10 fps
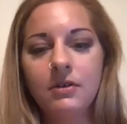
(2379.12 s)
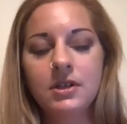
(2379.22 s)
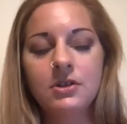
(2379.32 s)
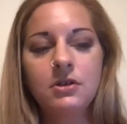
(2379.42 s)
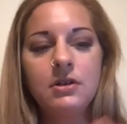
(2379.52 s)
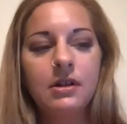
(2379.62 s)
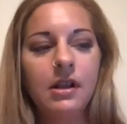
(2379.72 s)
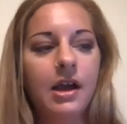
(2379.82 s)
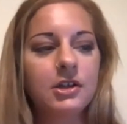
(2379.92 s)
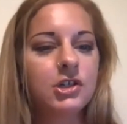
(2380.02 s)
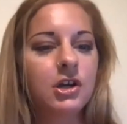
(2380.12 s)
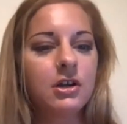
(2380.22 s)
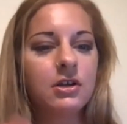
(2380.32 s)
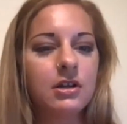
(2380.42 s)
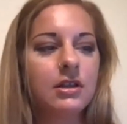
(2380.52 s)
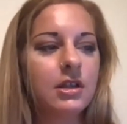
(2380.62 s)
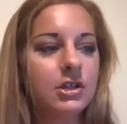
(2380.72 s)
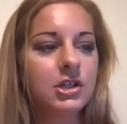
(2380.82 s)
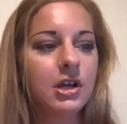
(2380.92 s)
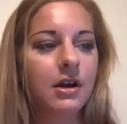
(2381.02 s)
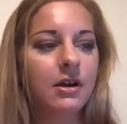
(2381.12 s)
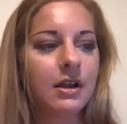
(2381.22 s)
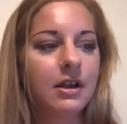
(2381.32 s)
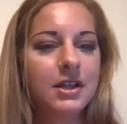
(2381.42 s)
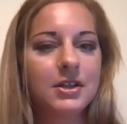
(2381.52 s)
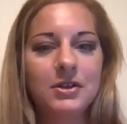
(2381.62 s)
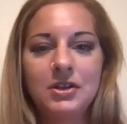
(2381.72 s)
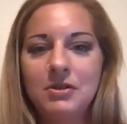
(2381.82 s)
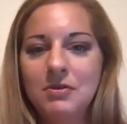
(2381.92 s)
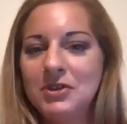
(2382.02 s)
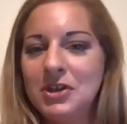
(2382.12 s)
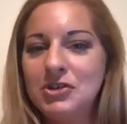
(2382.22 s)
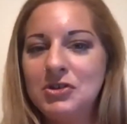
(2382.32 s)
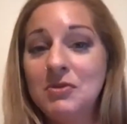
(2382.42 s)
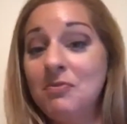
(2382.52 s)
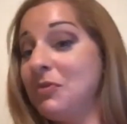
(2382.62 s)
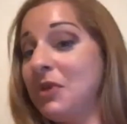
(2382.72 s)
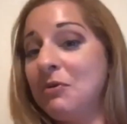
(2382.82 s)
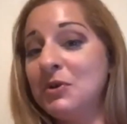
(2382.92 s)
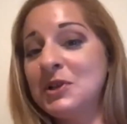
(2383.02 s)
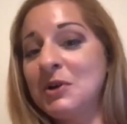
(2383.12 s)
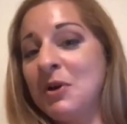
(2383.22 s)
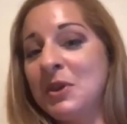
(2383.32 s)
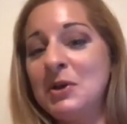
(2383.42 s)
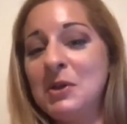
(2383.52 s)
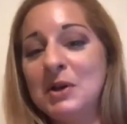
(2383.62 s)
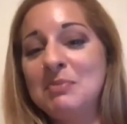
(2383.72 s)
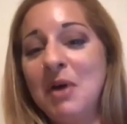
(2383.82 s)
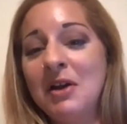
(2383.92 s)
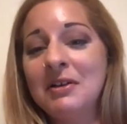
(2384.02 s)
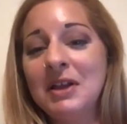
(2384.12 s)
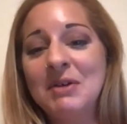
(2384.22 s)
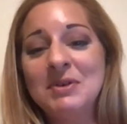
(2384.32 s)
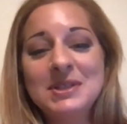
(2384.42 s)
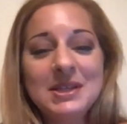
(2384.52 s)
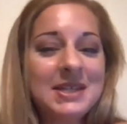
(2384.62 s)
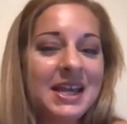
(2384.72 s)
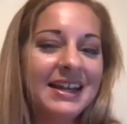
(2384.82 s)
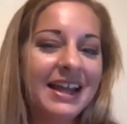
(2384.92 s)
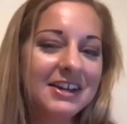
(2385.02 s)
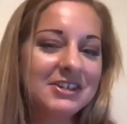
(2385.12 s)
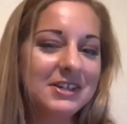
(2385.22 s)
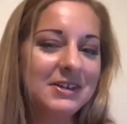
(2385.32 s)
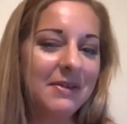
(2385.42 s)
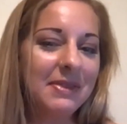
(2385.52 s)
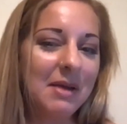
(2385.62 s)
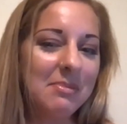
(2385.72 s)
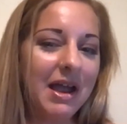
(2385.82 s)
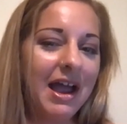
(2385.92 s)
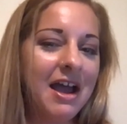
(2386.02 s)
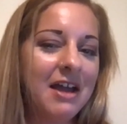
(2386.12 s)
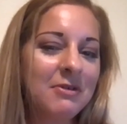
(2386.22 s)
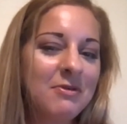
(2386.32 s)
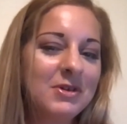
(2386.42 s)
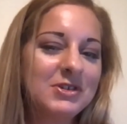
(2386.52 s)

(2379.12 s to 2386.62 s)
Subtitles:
since you did last year and you did this year, did like, was there one that you liked better? Like, was the tent actually not that bad, or were